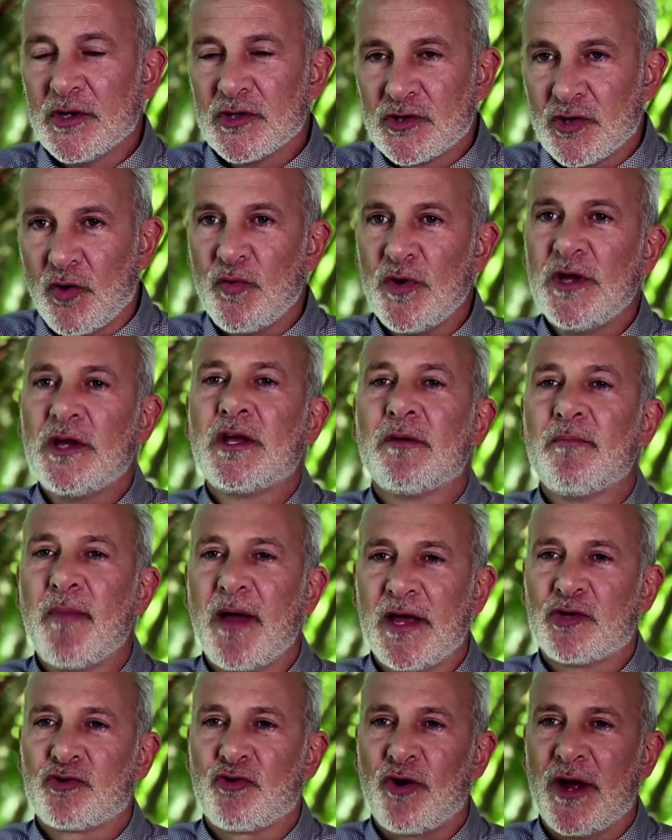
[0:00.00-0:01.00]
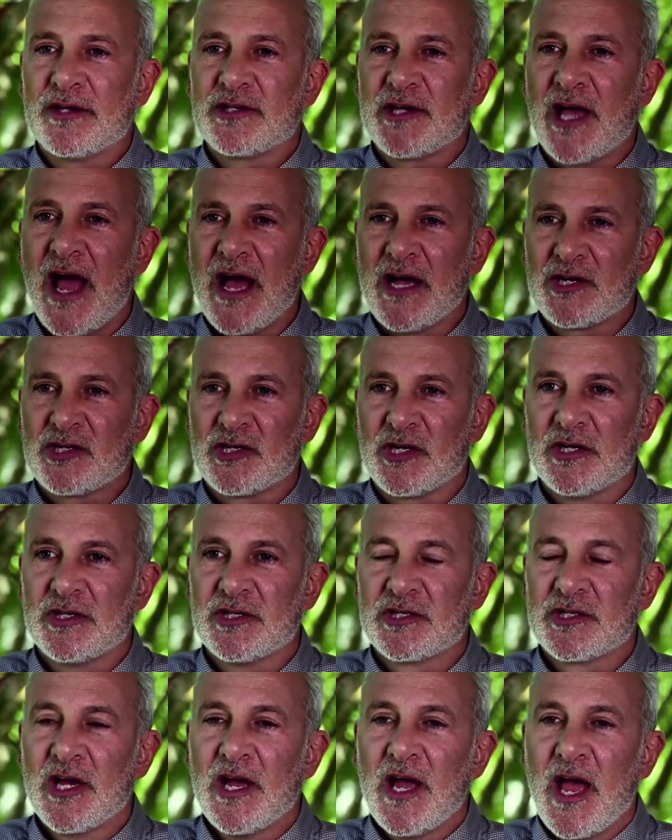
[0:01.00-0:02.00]
So we could make
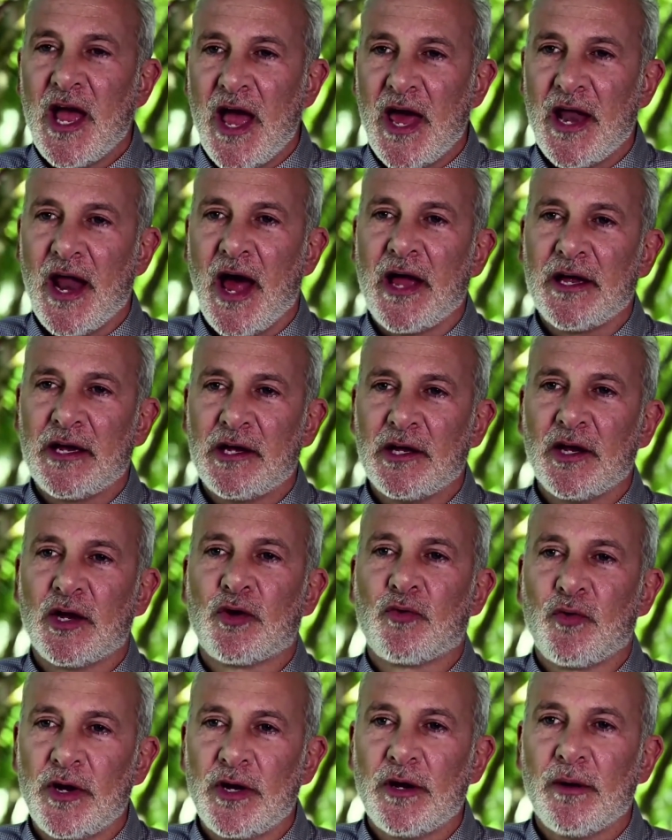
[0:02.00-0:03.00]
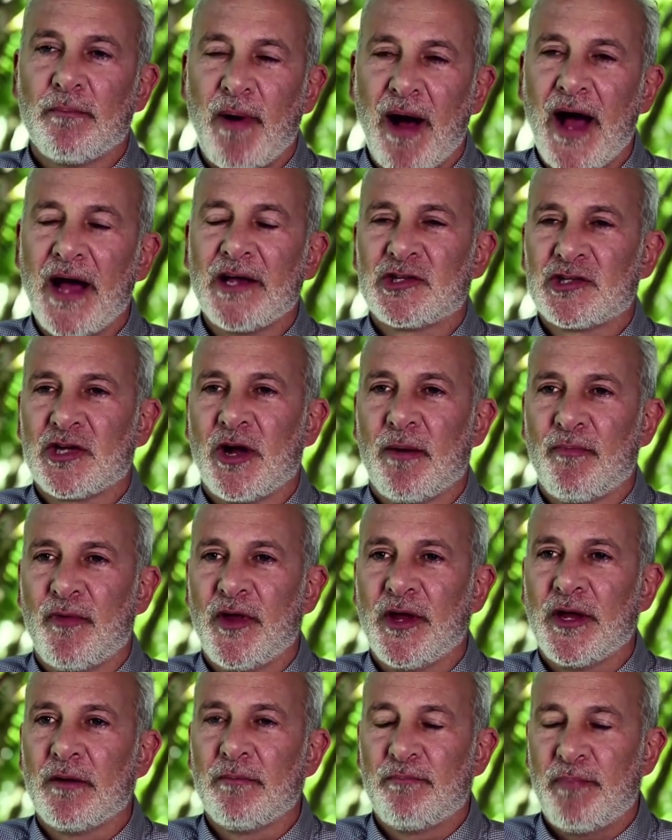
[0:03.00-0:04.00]
transactions, and I can agree to buy
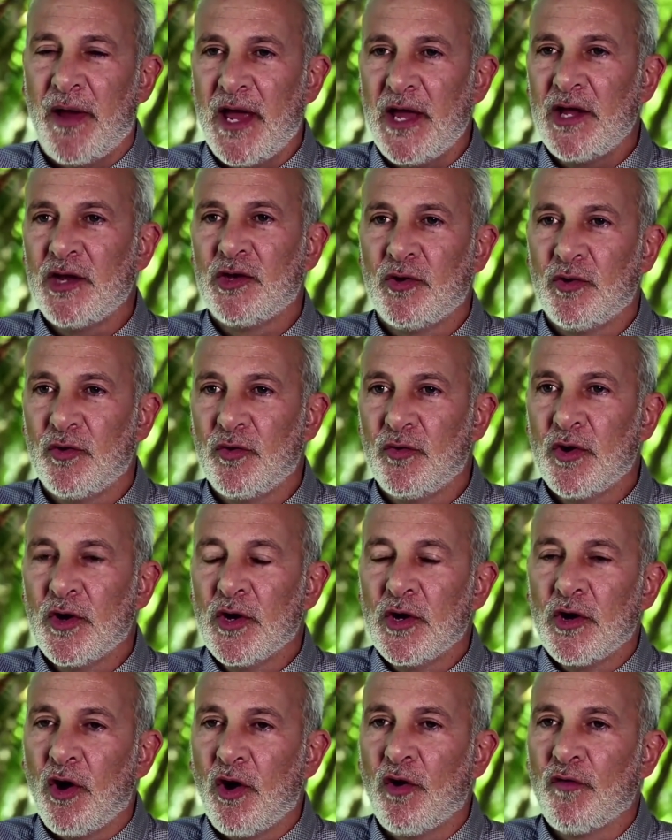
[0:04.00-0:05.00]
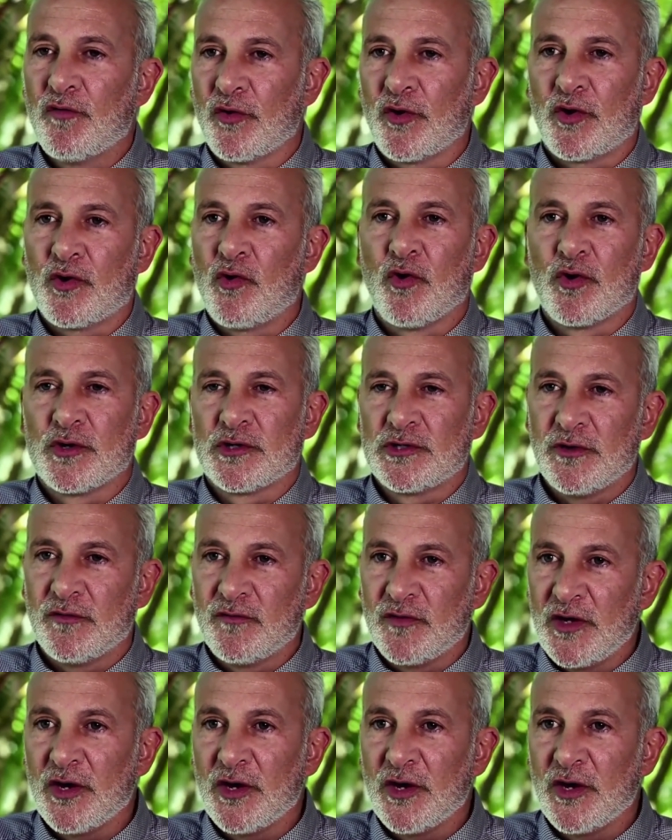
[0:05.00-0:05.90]
something and pay you over the course of